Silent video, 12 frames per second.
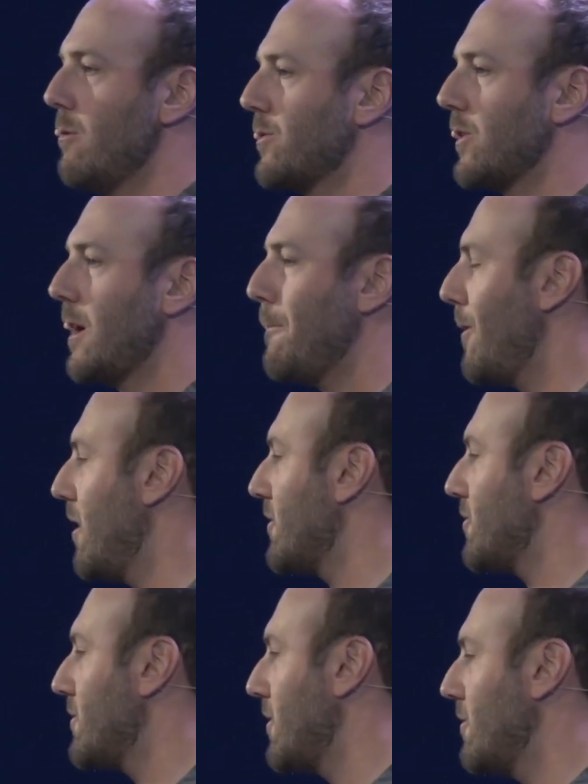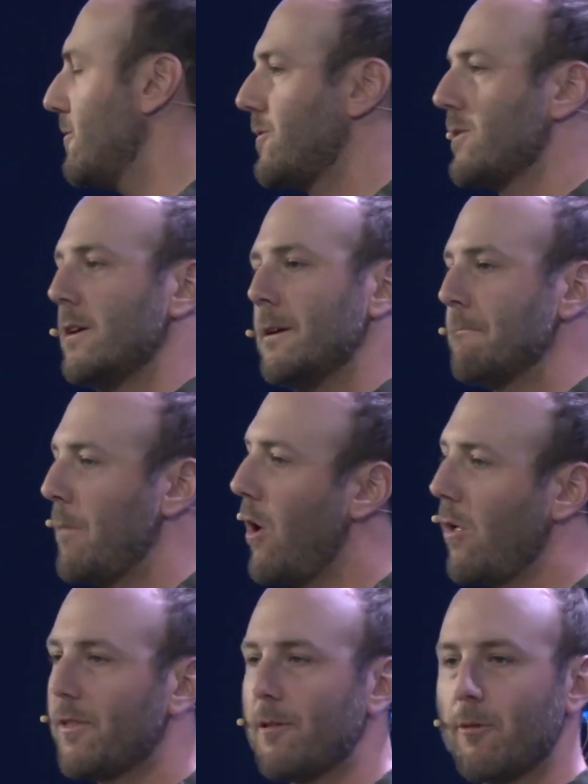It was a couple hundred dudes,
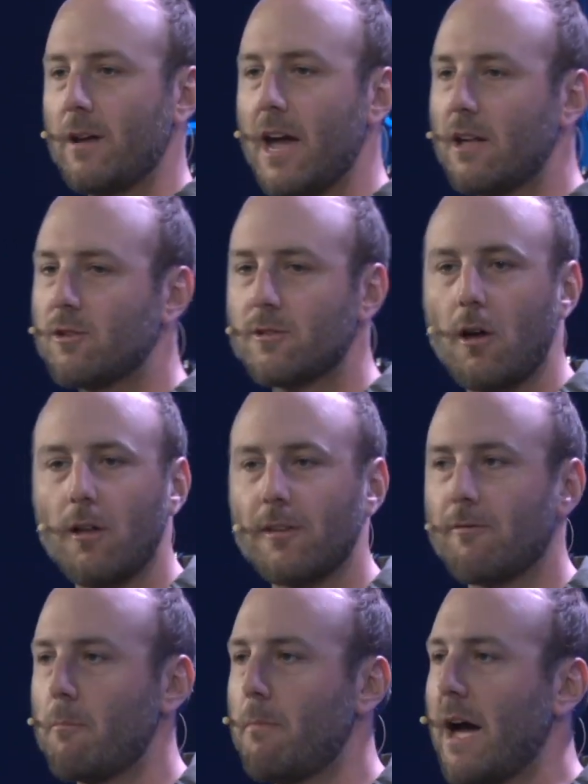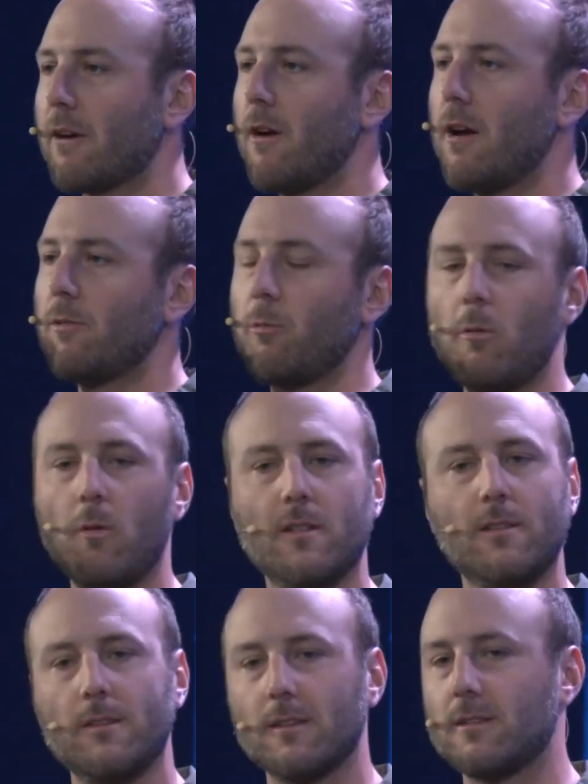all different ages, all different backgrounds. We
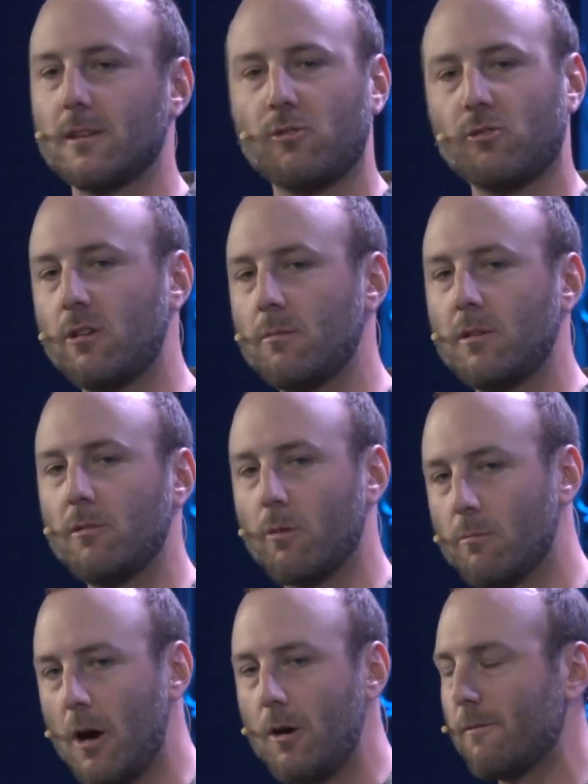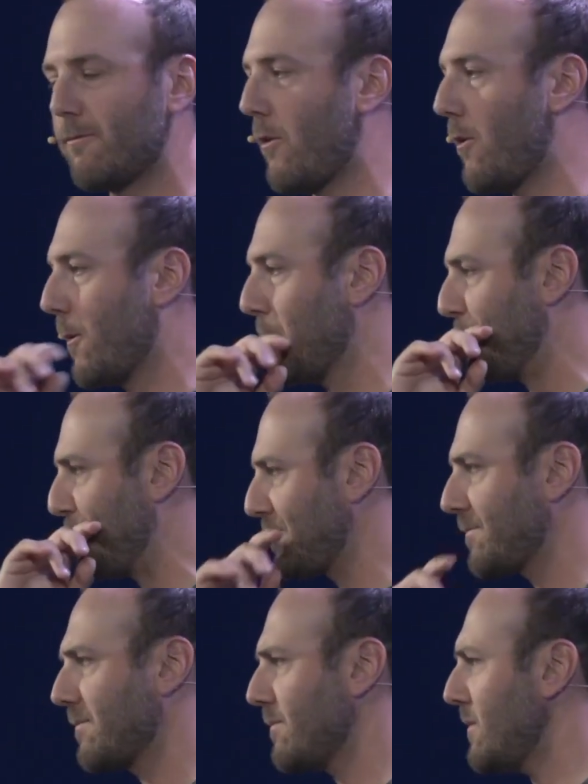went to this extremely remote farm
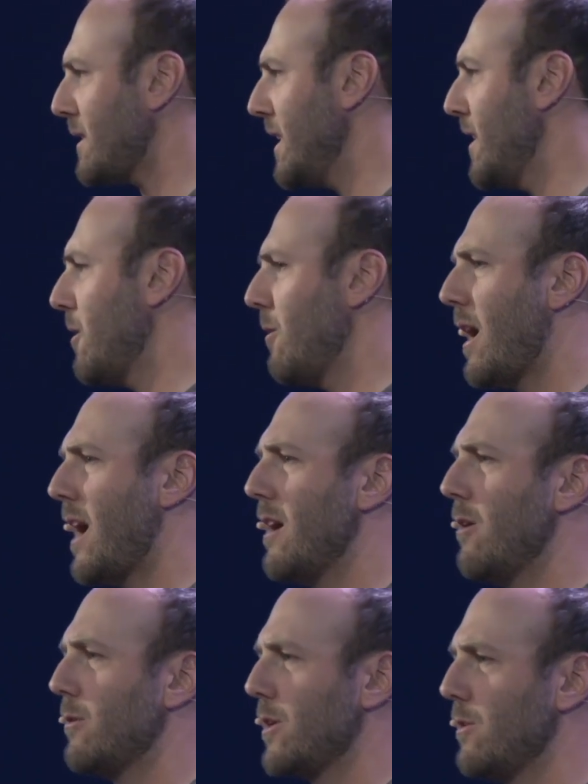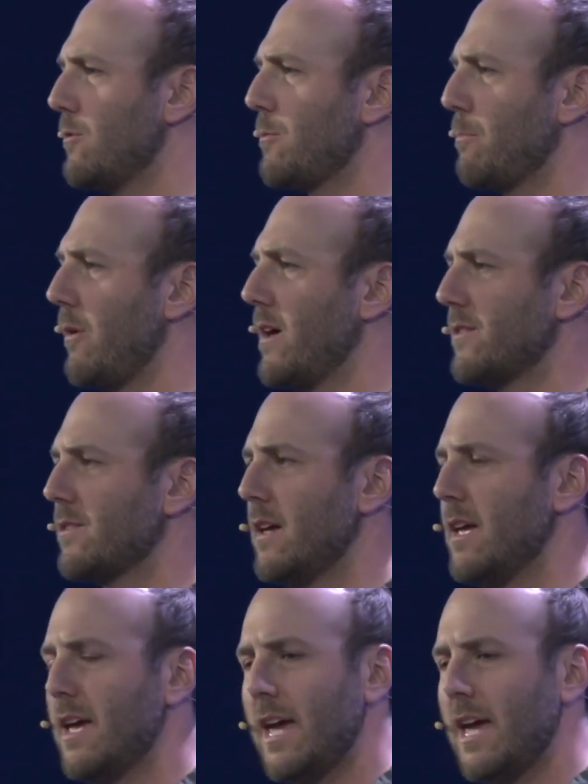in Ohio, huge place.